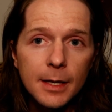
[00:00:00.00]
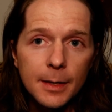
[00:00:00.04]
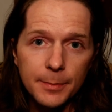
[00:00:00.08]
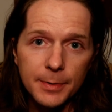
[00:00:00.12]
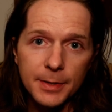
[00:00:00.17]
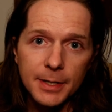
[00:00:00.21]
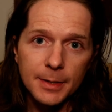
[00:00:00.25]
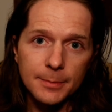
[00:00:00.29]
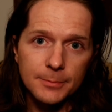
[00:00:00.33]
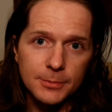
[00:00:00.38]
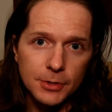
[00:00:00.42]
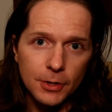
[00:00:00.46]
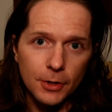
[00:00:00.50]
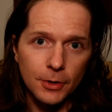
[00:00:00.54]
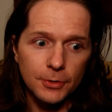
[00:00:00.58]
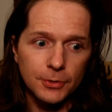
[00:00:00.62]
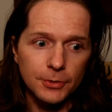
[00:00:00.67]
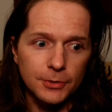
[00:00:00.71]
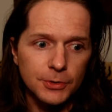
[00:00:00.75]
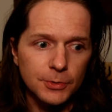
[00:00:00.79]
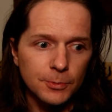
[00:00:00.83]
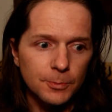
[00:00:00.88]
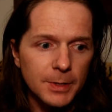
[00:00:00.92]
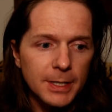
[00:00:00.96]
It becomes
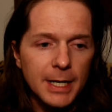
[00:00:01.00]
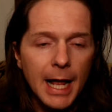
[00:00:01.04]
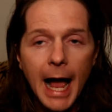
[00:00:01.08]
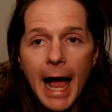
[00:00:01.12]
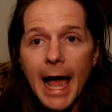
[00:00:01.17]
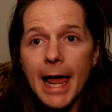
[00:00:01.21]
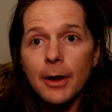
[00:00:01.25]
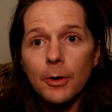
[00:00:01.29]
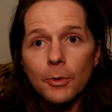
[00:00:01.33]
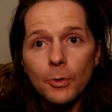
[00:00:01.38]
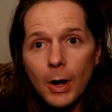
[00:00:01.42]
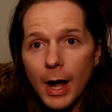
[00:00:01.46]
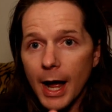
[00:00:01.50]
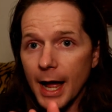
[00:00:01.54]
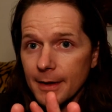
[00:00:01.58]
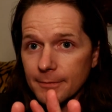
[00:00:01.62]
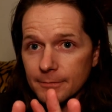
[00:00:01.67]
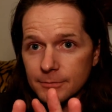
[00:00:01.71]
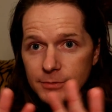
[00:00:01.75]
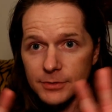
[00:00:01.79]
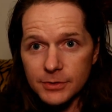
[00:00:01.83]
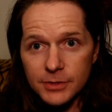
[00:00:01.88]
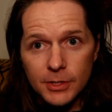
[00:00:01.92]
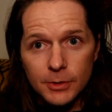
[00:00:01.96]
harder to read. I
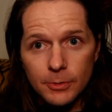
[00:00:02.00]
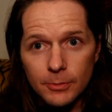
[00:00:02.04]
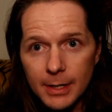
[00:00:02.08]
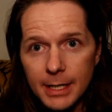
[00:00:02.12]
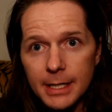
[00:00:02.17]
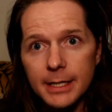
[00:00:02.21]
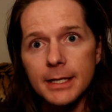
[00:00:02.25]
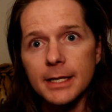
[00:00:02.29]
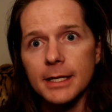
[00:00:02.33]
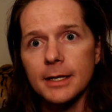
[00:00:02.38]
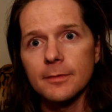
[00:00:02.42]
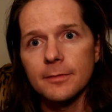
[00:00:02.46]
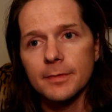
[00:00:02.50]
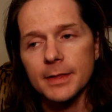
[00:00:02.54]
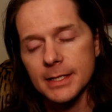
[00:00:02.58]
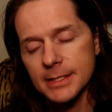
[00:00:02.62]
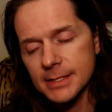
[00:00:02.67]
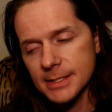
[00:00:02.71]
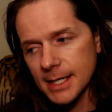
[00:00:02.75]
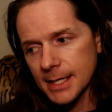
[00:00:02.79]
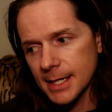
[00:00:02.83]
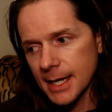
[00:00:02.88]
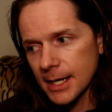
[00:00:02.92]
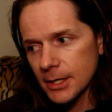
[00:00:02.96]
have zero idea if
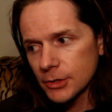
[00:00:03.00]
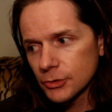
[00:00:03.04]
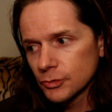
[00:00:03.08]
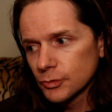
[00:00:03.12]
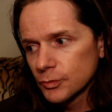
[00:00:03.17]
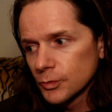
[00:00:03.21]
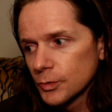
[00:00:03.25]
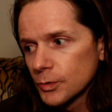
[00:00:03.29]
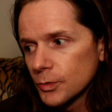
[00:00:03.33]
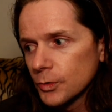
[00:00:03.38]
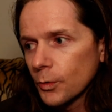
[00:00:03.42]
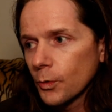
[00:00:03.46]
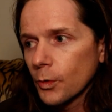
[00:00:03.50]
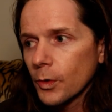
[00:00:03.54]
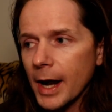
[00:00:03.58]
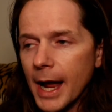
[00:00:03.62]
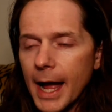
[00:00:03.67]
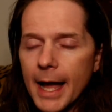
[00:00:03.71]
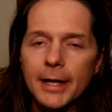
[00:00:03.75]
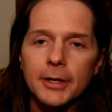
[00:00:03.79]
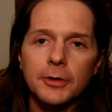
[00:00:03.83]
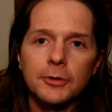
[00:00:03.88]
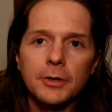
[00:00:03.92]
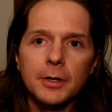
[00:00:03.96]
that's like true or
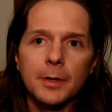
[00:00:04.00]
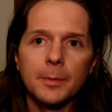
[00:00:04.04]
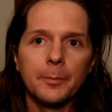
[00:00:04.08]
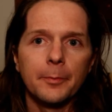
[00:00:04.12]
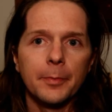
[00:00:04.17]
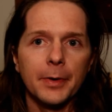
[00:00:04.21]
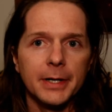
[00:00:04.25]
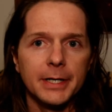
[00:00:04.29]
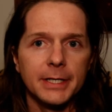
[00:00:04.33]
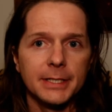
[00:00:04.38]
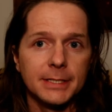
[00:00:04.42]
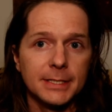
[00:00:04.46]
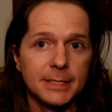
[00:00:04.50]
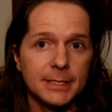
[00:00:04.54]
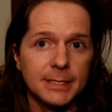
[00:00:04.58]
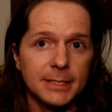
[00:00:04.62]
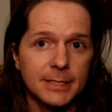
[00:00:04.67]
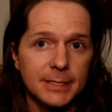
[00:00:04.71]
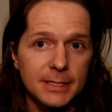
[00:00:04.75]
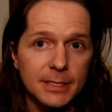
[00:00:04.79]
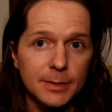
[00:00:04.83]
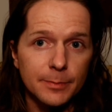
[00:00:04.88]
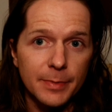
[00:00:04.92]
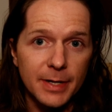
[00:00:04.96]
accurate, but it's
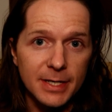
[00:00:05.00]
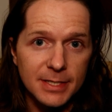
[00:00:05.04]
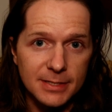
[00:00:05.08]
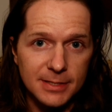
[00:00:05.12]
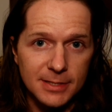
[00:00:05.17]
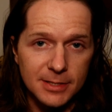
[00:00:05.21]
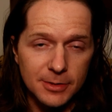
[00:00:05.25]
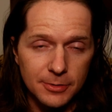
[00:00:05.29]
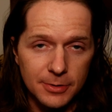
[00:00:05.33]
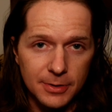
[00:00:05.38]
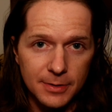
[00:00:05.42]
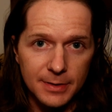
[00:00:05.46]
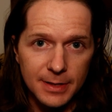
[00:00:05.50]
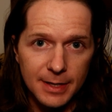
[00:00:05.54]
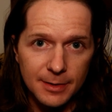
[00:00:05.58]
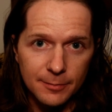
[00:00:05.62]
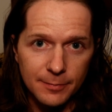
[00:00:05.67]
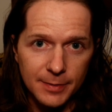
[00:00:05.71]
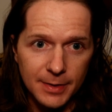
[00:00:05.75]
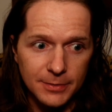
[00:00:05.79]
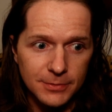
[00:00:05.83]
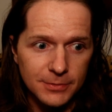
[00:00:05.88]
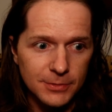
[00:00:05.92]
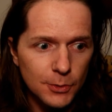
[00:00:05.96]
the best theory that I
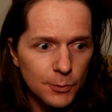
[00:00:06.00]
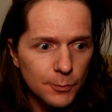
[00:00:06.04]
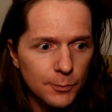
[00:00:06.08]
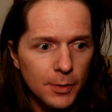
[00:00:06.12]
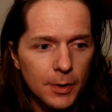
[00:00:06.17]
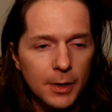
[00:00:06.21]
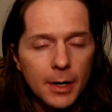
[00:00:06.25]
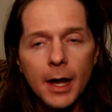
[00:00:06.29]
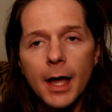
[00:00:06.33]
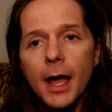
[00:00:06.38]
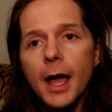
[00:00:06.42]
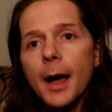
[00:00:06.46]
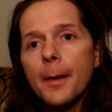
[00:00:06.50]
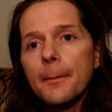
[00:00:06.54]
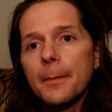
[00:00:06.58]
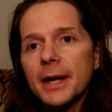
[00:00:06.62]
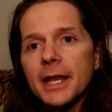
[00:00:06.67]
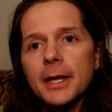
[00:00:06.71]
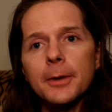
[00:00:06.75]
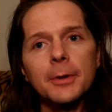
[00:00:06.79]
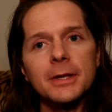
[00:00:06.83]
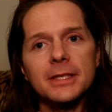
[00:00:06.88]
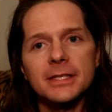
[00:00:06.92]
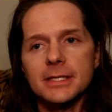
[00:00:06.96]
found so far. But
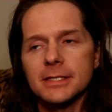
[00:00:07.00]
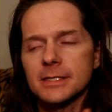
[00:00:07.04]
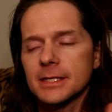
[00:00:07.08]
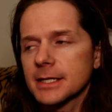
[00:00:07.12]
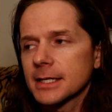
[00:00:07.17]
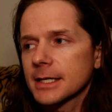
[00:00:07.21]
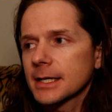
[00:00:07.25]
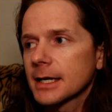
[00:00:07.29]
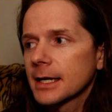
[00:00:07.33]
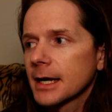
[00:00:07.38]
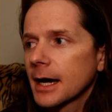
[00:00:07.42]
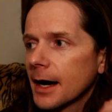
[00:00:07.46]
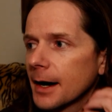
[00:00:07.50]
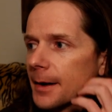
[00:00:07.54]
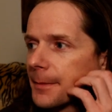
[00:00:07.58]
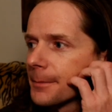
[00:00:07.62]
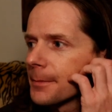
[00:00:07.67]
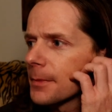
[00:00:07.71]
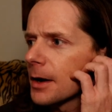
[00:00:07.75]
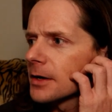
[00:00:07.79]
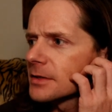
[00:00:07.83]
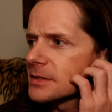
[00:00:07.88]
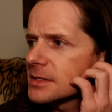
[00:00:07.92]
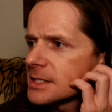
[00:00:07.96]
anyways, because like
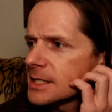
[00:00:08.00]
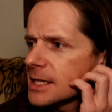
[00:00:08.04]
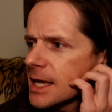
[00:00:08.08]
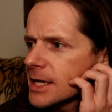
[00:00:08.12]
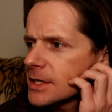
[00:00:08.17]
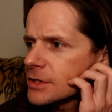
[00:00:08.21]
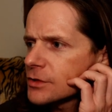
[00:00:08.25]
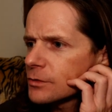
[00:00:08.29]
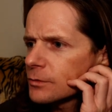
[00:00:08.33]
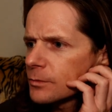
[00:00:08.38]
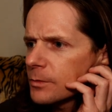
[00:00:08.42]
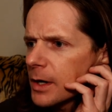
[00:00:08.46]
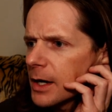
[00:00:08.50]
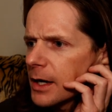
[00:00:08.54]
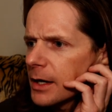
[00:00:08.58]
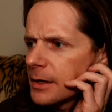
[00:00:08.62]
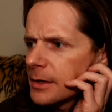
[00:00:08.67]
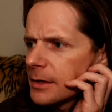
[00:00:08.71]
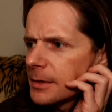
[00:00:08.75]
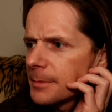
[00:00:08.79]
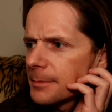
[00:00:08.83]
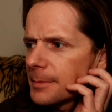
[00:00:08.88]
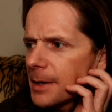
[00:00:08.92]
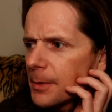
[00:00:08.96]
on today's
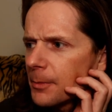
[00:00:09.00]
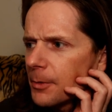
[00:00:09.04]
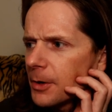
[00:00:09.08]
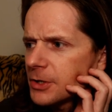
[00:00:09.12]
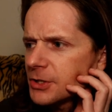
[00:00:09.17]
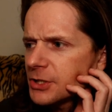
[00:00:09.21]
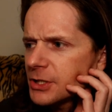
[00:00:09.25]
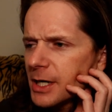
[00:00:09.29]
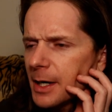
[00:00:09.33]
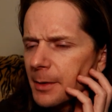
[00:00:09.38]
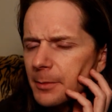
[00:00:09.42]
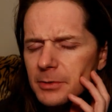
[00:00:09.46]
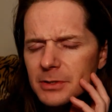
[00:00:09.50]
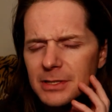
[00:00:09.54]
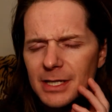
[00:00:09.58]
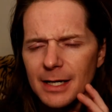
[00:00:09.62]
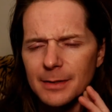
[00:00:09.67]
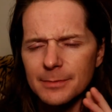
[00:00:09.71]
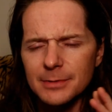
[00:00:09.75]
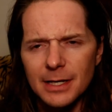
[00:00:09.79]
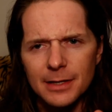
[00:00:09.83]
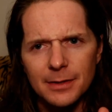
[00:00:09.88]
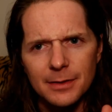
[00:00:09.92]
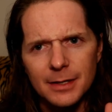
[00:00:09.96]
run, my watch a couple
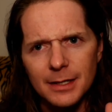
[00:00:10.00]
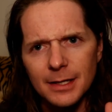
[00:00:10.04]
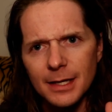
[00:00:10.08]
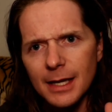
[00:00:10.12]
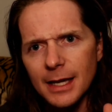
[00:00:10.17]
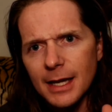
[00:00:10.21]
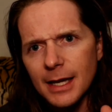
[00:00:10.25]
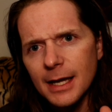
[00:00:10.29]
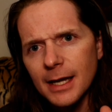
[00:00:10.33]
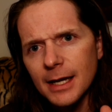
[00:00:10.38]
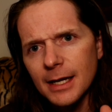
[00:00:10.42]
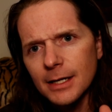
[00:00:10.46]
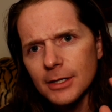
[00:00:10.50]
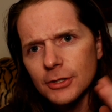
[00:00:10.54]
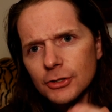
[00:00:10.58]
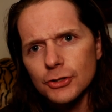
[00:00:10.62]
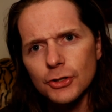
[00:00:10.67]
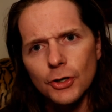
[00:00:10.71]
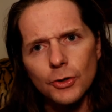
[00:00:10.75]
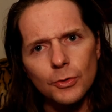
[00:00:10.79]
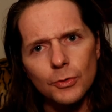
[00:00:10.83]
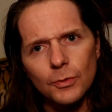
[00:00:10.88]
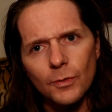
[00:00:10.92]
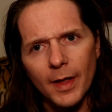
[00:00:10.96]
times I think
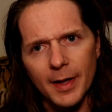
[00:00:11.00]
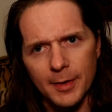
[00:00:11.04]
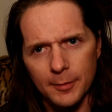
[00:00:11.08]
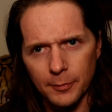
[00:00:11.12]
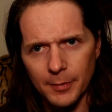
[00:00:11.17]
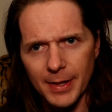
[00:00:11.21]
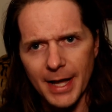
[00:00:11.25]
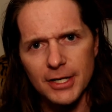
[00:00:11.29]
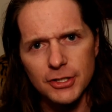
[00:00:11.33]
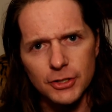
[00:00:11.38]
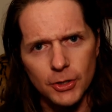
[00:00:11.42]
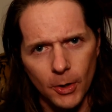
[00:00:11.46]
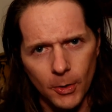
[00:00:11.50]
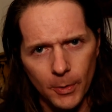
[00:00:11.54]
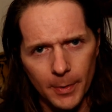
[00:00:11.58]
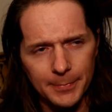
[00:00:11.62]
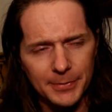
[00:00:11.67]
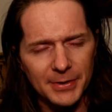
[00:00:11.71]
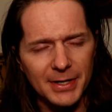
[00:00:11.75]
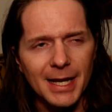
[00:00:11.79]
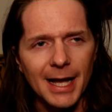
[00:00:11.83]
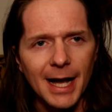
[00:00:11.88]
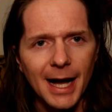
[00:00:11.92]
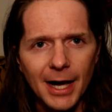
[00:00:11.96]
showed like flashed all the way
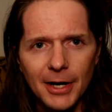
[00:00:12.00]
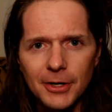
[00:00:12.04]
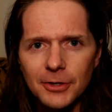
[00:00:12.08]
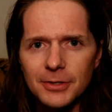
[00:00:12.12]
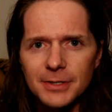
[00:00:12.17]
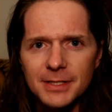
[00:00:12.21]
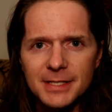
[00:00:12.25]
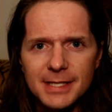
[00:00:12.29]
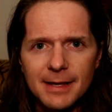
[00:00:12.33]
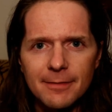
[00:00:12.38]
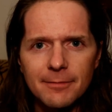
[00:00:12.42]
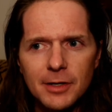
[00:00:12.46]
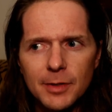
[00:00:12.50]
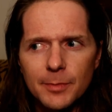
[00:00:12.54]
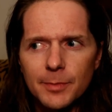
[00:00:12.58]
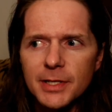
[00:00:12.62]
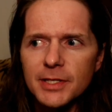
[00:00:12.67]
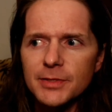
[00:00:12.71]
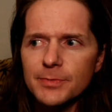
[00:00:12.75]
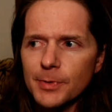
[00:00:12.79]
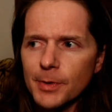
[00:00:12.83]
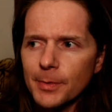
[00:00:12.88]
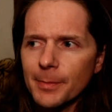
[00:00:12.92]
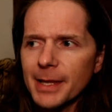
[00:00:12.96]
up to like 170
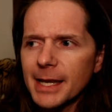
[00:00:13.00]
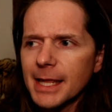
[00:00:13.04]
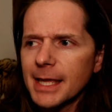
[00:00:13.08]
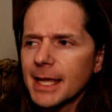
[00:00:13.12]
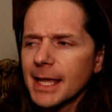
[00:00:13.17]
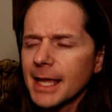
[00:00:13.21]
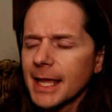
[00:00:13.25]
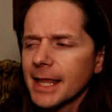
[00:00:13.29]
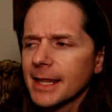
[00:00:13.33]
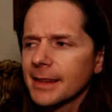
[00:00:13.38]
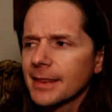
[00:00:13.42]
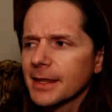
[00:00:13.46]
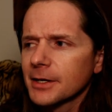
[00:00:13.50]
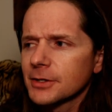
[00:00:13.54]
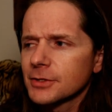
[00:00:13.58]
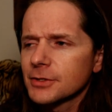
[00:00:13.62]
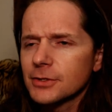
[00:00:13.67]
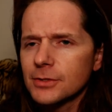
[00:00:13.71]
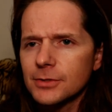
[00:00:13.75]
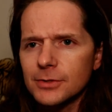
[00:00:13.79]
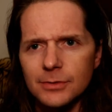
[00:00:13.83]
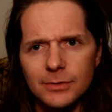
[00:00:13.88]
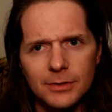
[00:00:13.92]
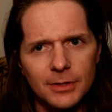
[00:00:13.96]
beats per minute, and
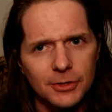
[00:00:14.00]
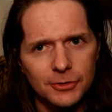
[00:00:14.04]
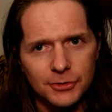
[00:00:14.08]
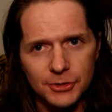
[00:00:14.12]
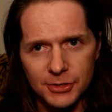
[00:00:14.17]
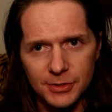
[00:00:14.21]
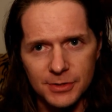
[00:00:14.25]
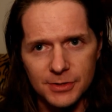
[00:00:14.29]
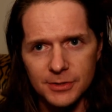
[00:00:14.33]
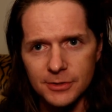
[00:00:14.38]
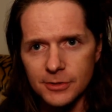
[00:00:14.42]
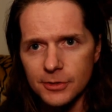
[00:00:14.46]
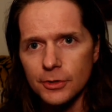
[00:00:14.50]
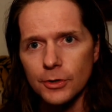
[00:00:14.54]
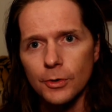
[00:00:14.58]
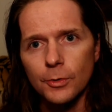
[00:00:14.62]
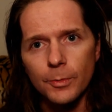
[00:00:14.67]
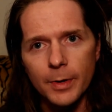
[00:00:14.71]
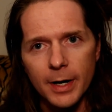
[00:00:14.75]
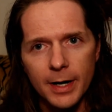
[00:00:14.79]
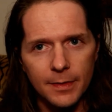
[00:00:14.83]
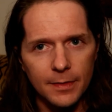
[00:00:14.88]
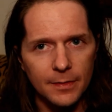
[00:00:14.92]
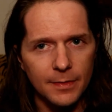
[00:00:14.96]
there's just zero
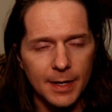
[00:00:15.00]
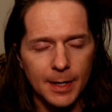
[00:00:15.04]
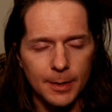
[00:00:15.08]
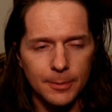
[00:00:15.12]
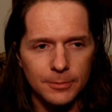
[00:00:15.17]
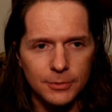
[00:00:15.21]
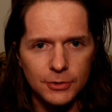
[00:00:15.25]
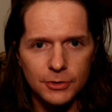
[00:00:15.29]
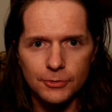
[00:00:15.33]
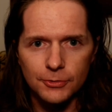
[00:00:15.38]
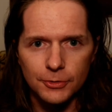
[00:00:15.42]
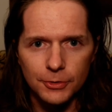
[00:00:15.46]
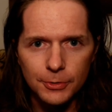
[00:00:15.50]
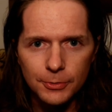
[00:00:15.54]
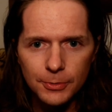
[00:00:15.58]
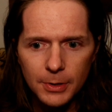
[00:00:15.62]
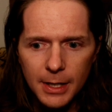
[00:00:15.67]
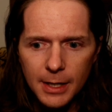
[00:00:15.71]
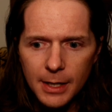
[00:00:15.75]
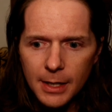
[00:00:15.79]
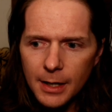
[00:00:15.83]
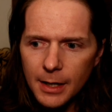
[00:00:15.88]
way that was true.